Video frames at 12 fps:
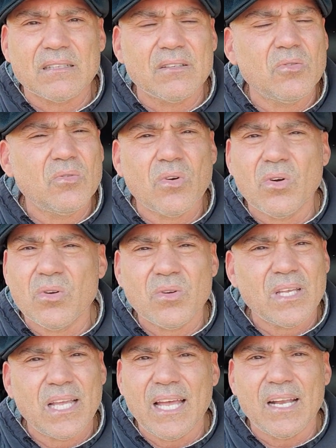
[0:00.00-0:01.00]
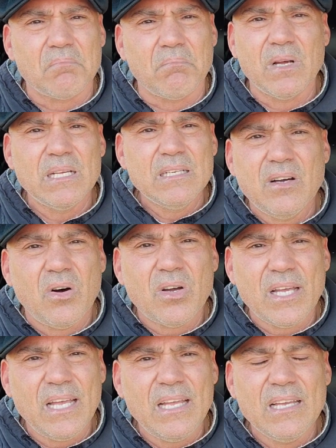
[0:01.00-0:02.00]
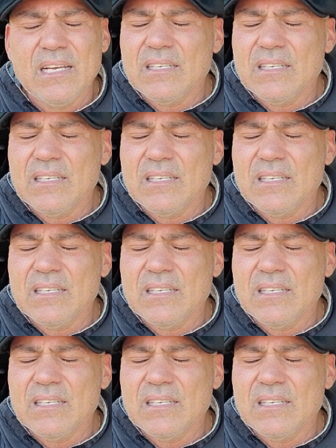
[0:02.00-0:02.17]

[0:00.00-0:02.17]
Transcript: You're not gonna get them, okay?